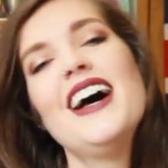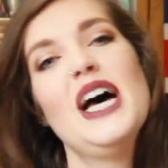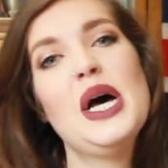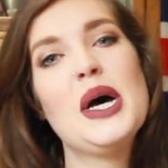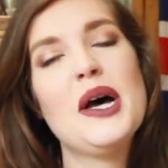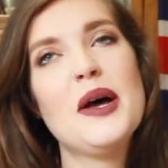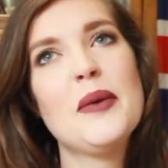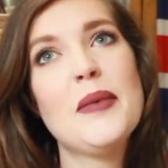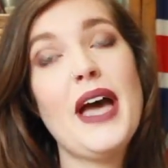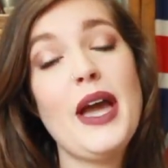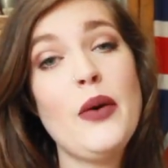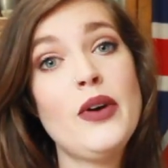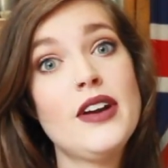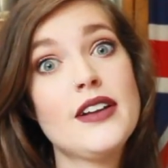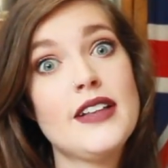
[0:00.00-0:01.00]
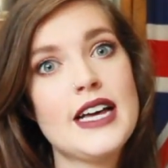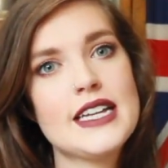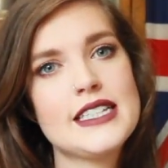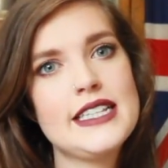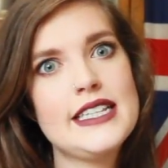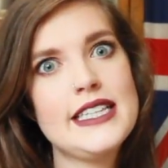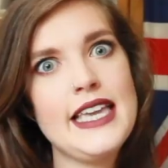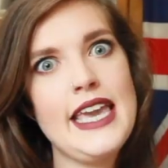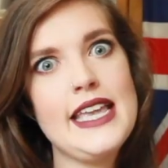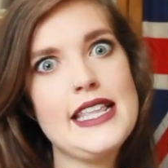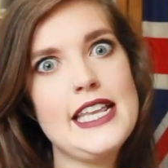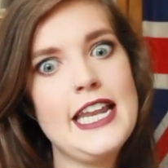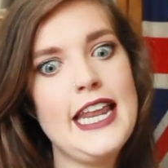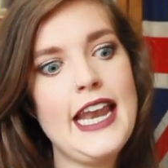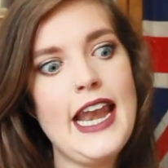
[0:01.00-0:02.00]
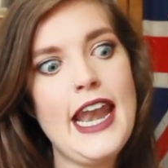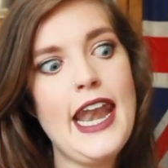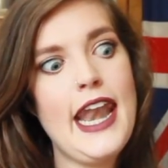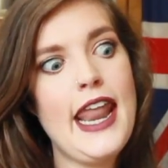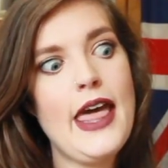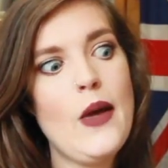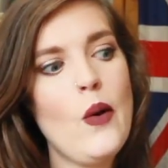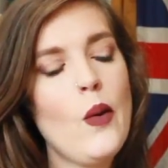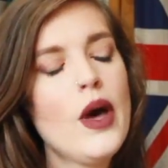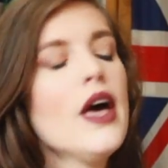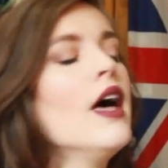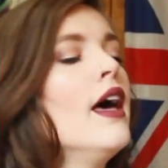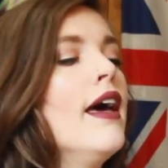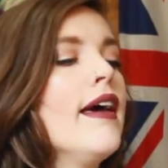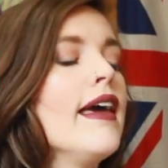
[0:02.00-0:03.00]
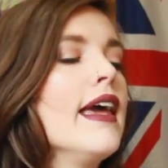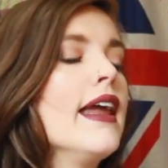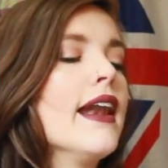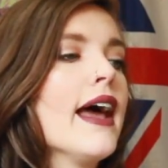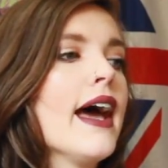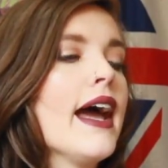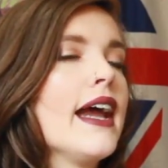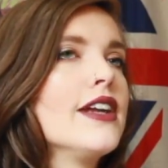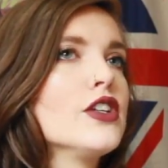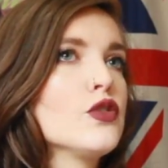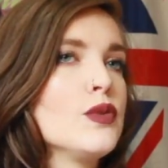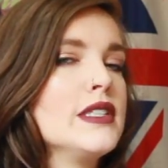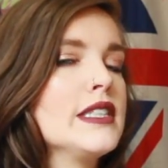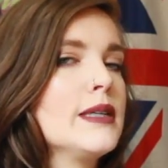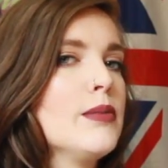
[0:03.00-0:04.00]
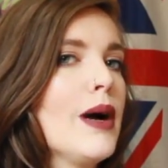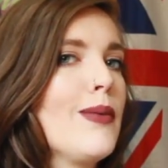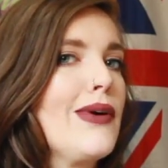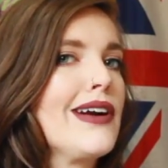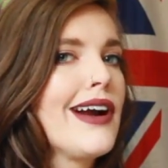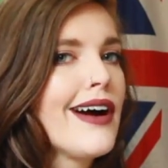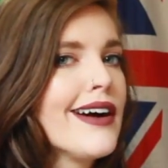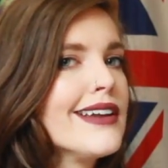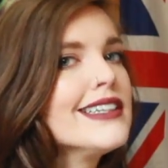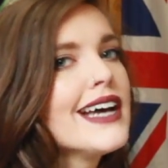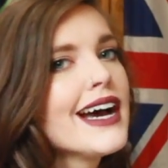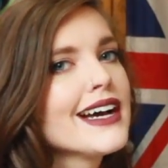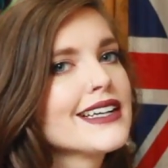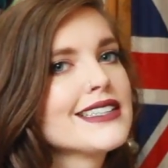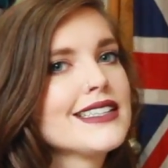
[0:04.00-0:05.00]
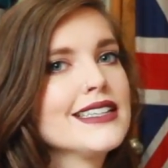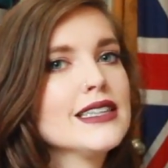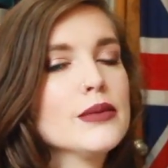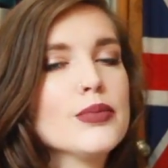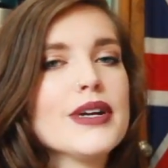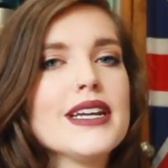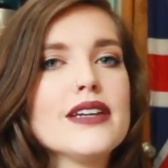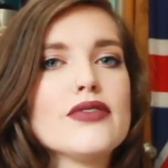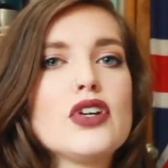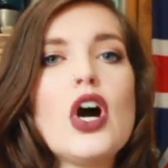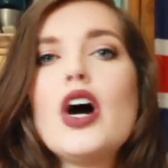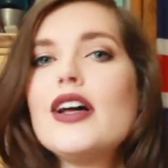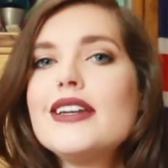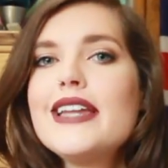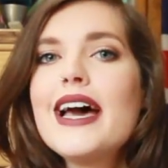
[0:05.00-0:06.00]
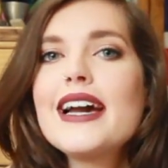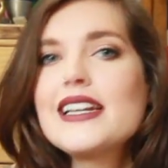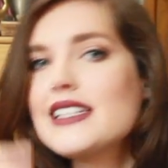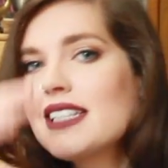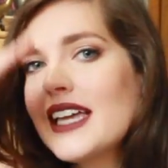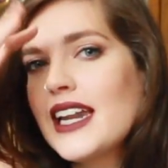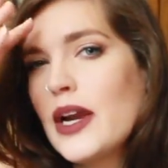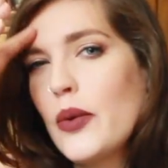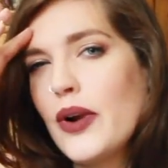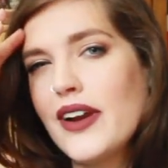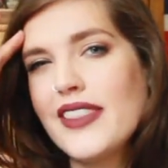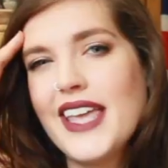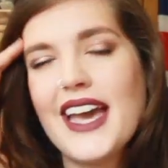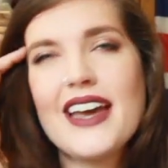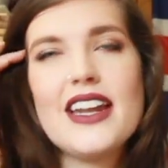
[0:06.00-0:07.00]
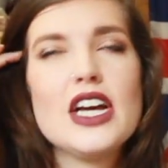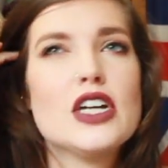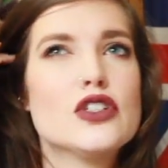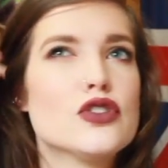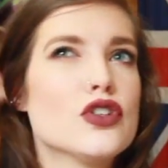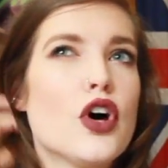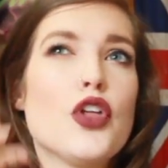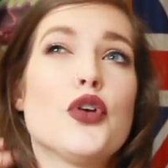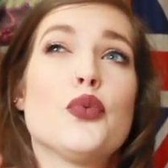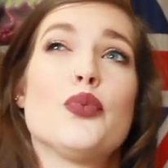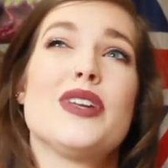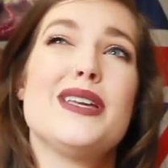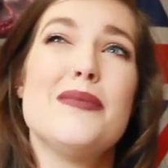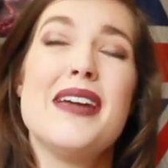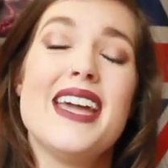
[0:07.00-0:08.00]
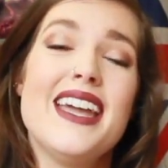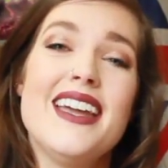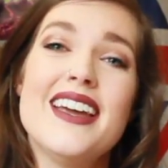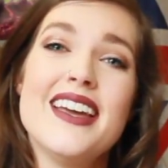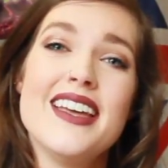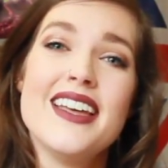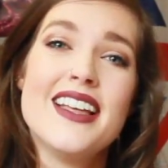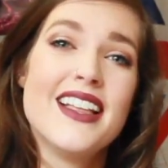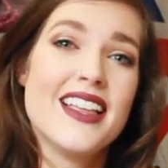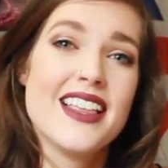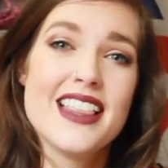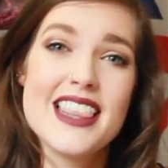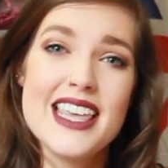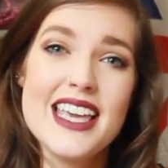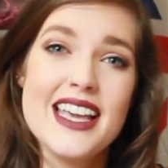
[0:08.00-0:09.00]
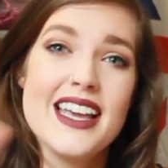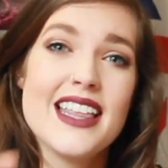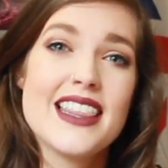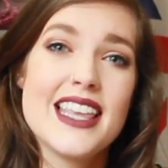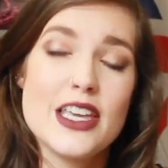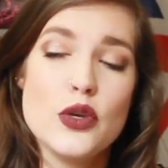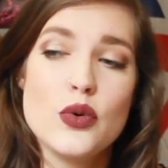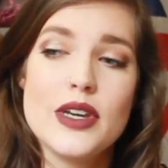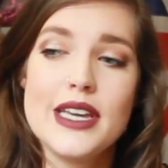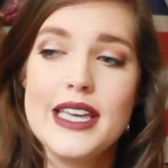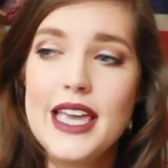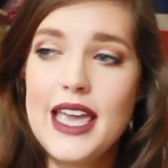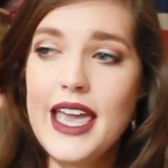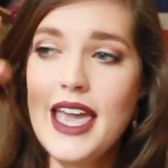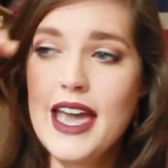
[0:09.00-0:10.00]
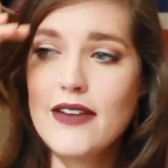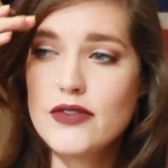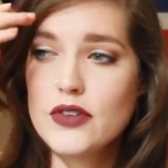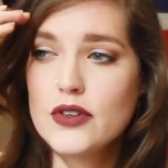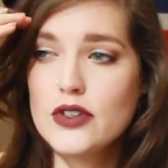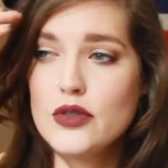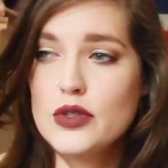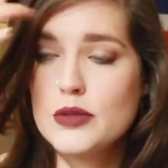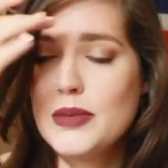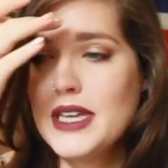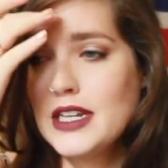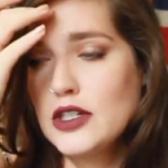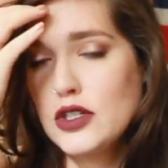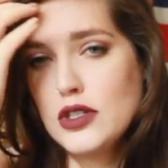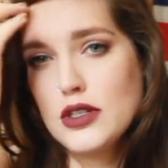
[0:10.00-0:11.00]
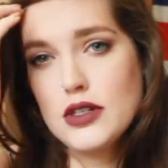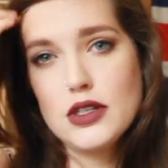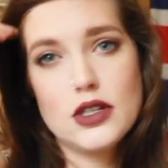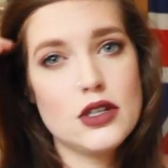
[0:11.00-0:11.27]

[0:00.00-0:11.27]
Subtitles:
I wear glasses, in case you didn't know, and I just recently bought more contacts, and the brand of contacts that I wear, they had a $100 rebate thing that you can get after you spent